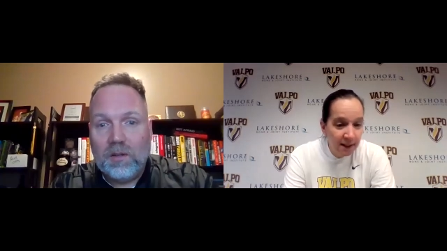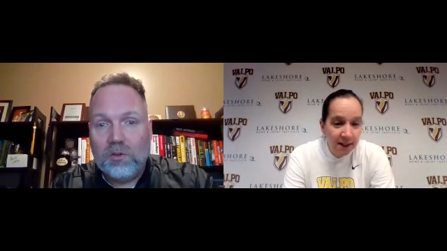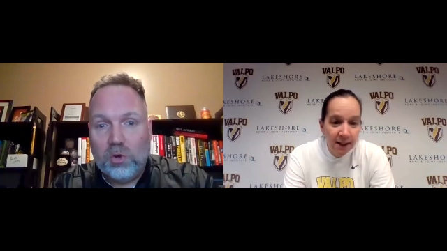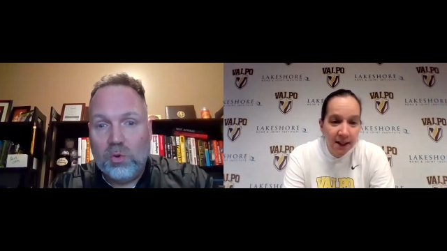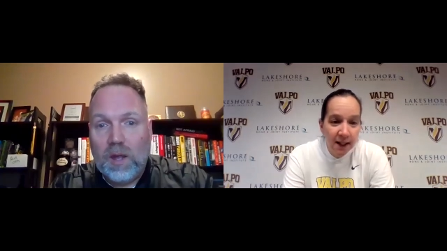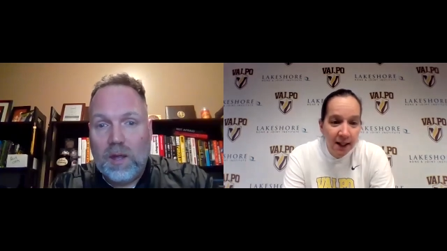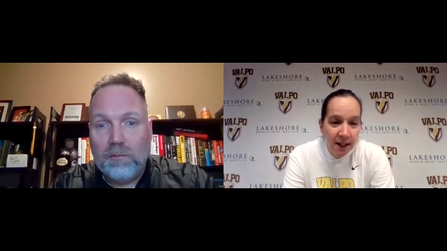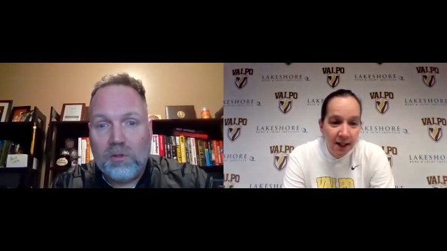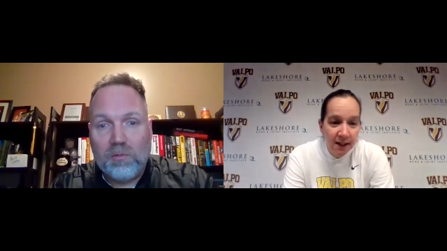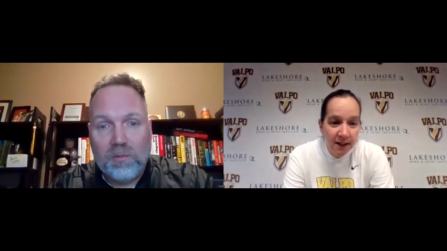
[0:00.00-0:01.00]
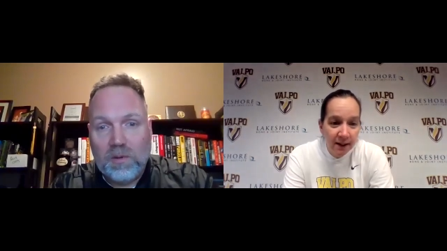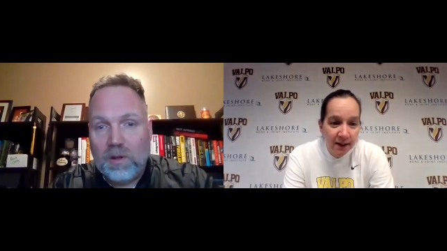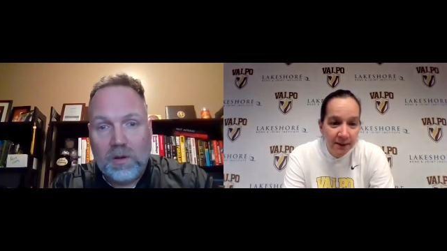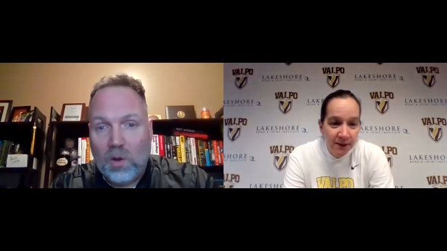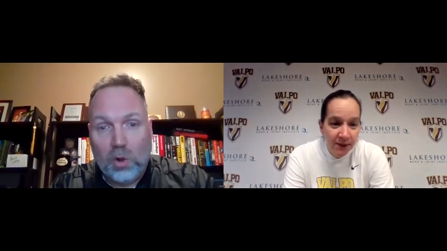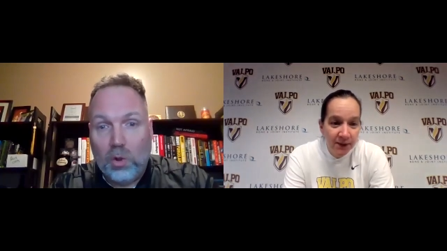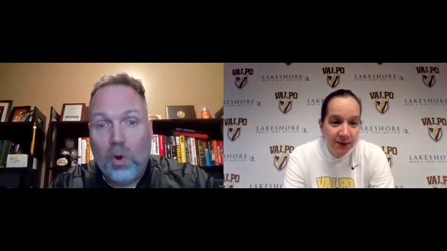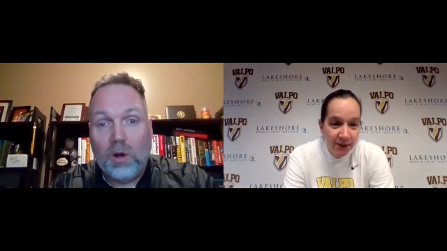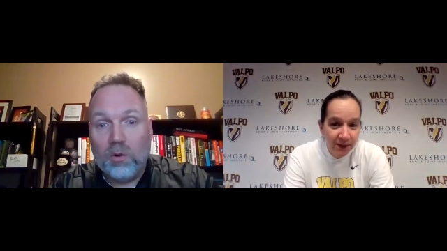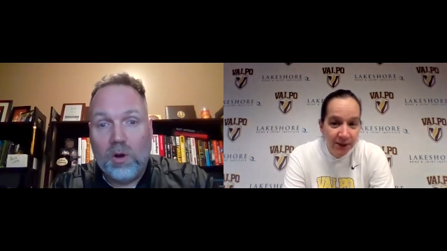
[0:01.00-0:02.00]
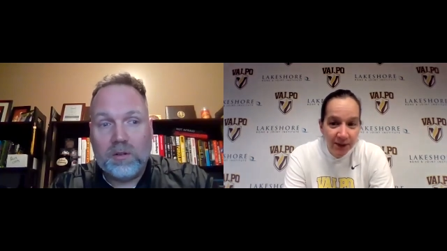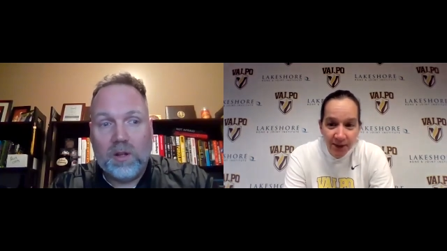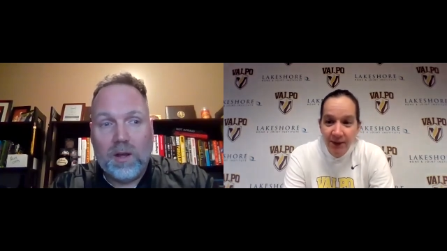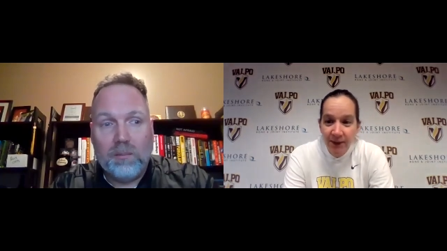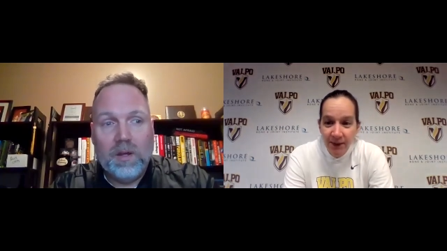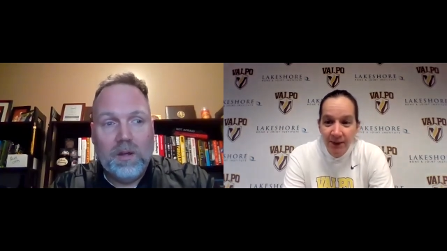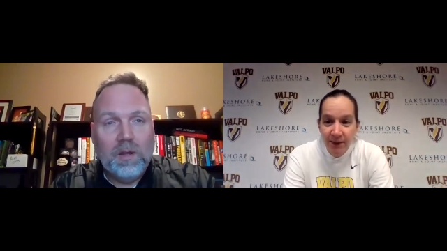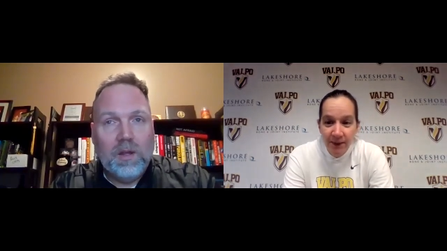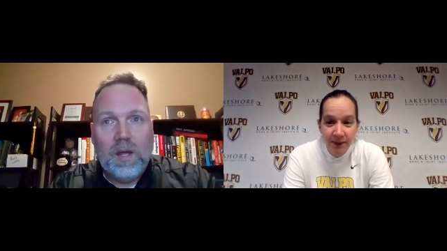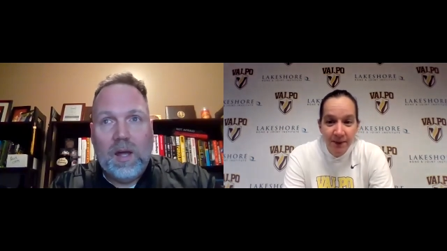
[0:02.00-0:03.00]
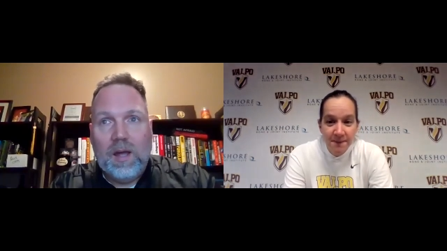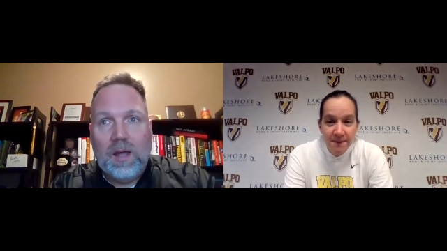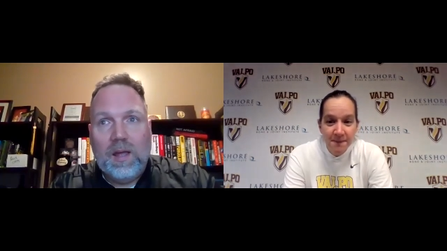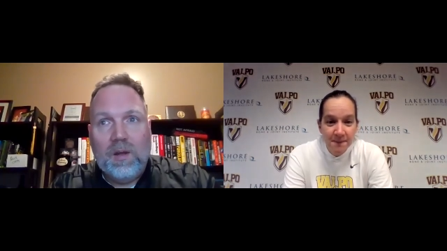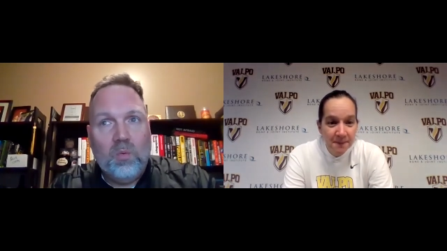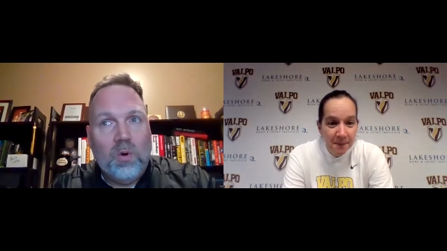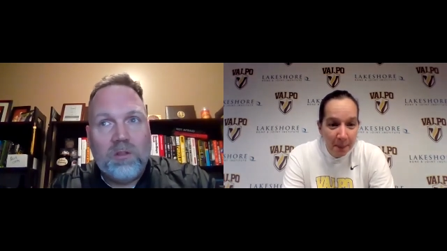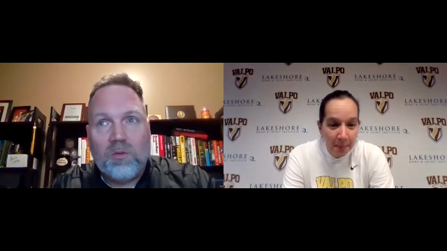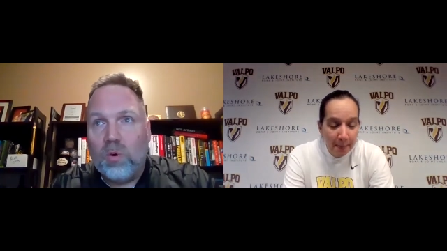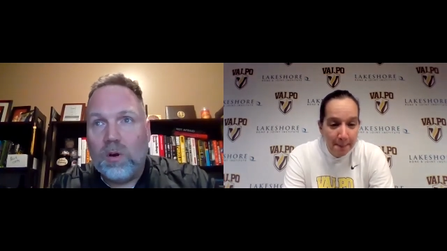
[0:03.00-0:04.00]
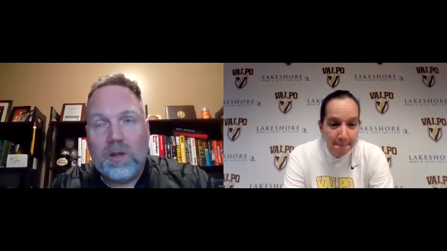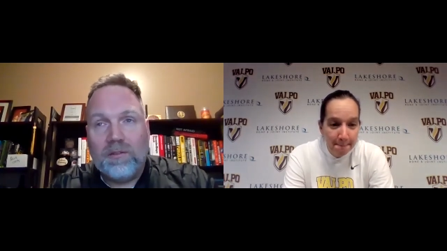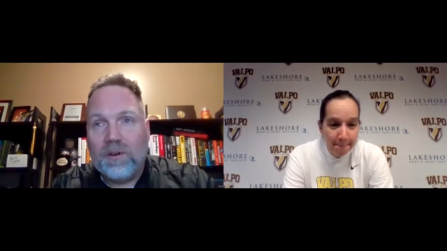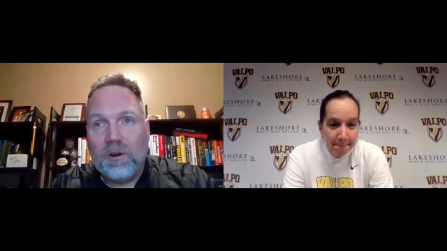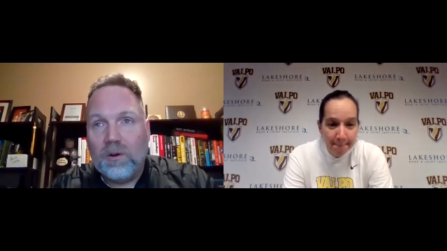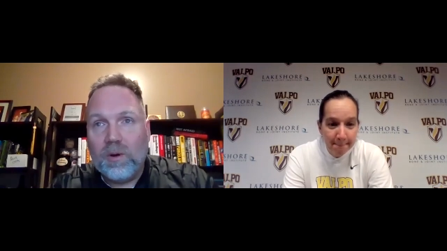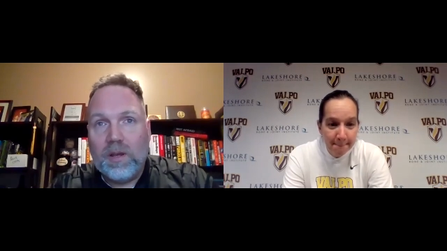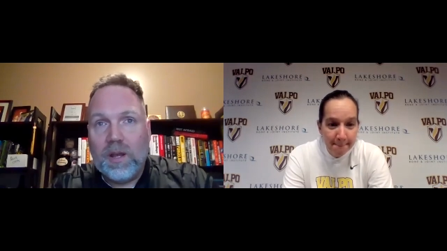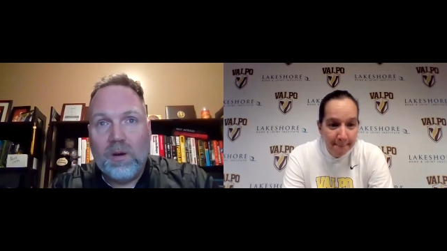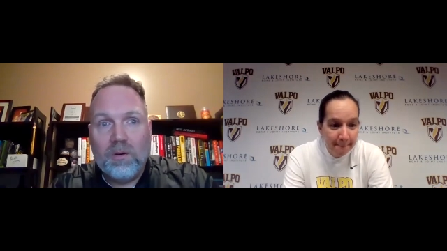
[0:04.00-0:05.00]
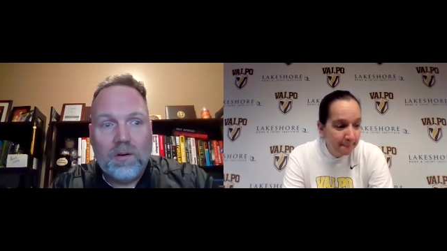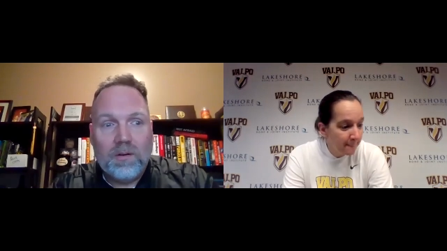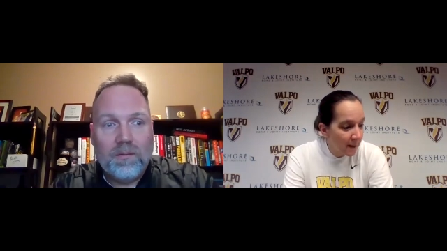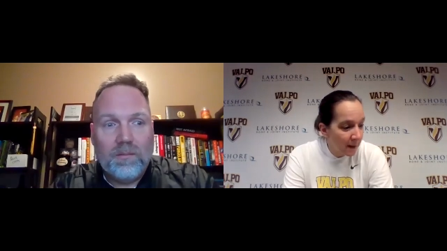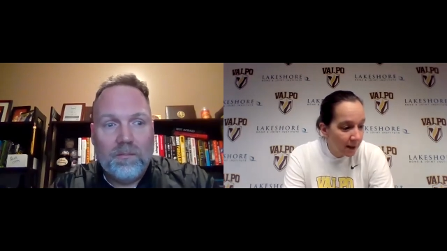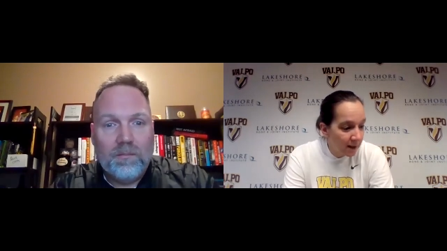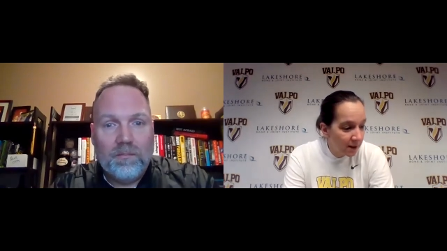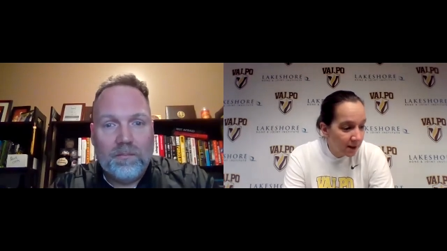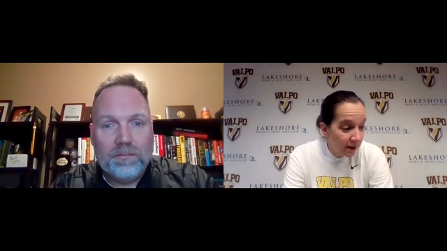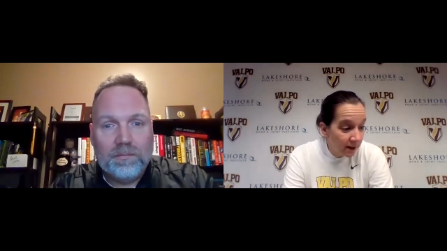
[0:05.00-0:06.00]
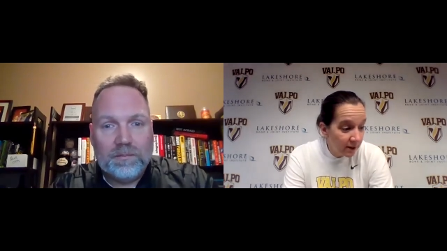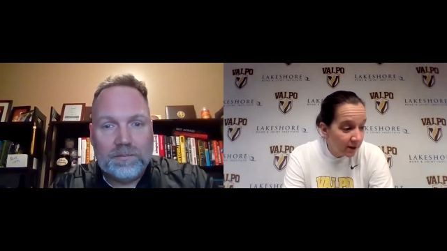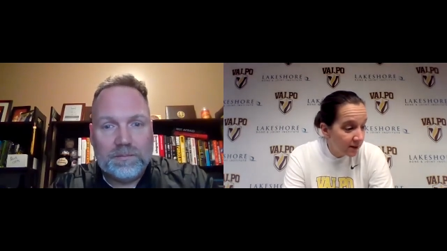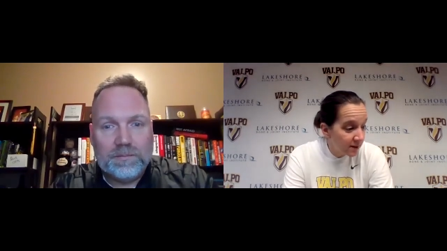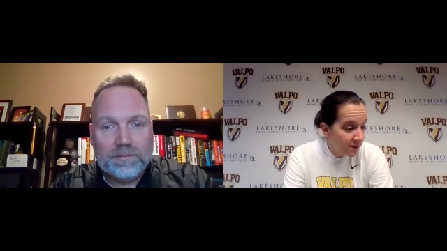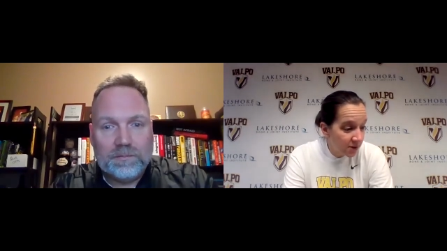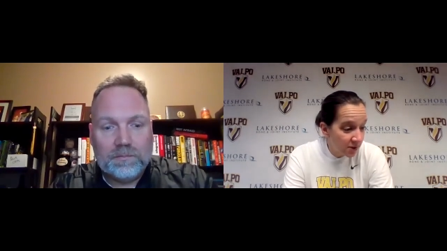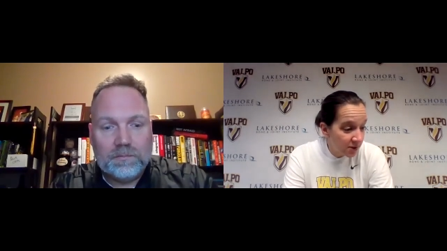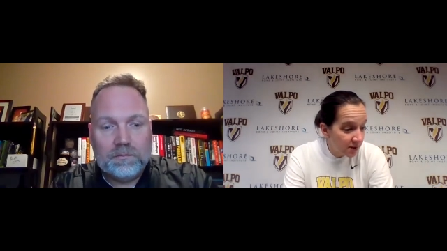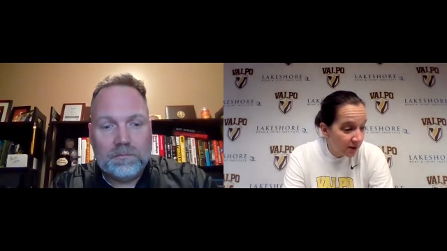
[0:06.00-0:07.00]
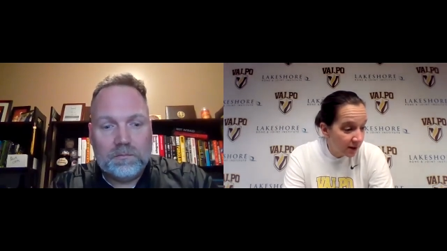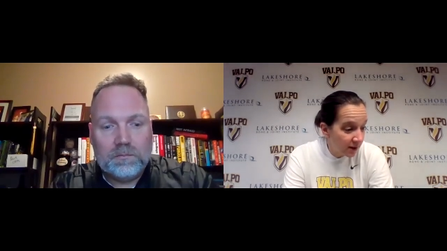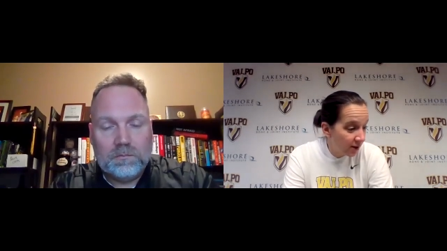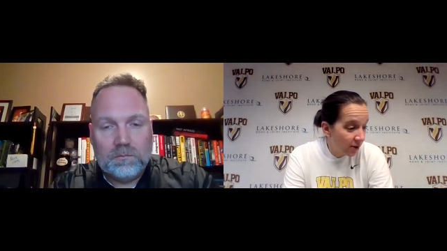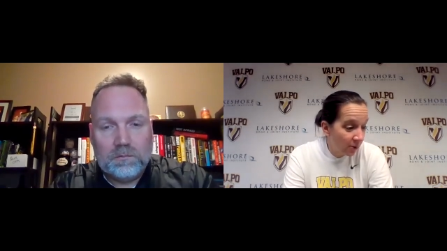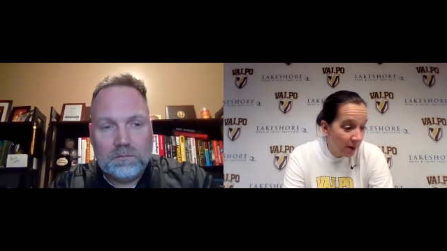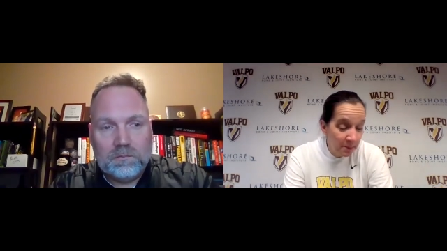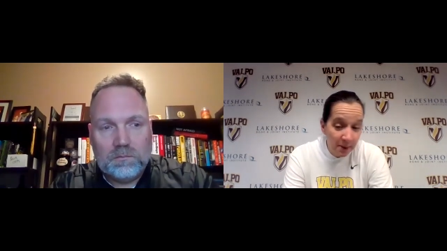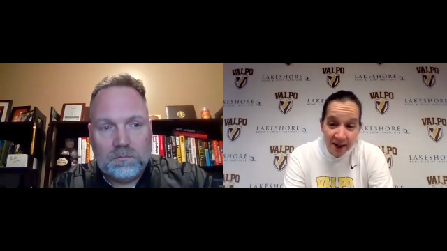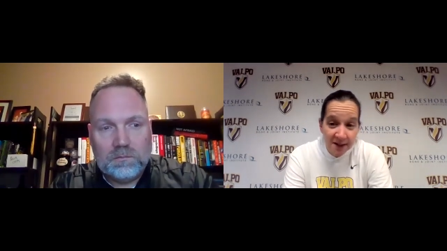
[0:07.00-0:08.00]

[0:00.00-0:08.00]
Speaker 1: in two games in yeah. a long, long time. What's working for her right now?
Speaker 2: Carrie is just a great